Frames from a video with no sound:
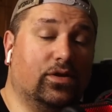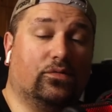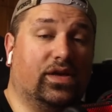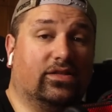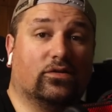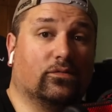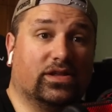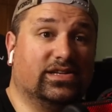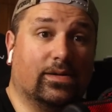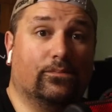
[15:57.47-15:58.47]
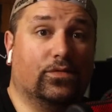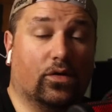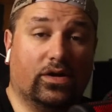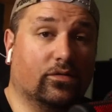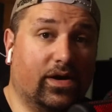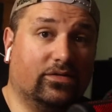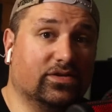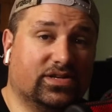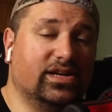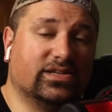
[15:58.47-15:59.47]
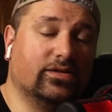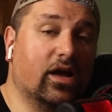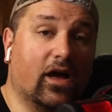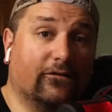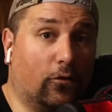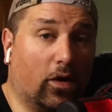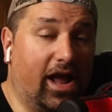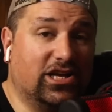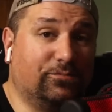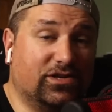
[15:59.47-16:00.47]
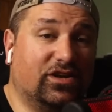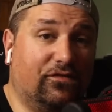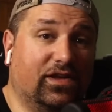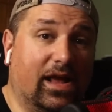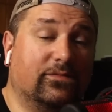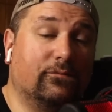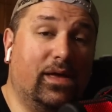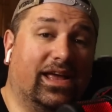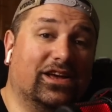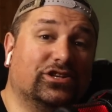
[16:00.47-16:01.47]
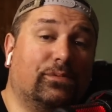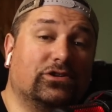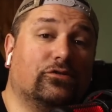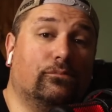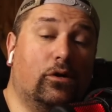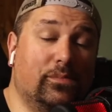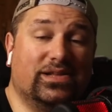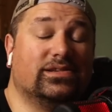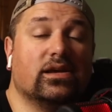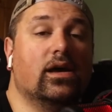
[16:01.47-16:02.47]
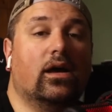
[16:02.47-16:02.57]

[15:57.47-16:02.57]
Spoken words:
Do you think they're going to release them during the regular season for a specific game to make it a special moment?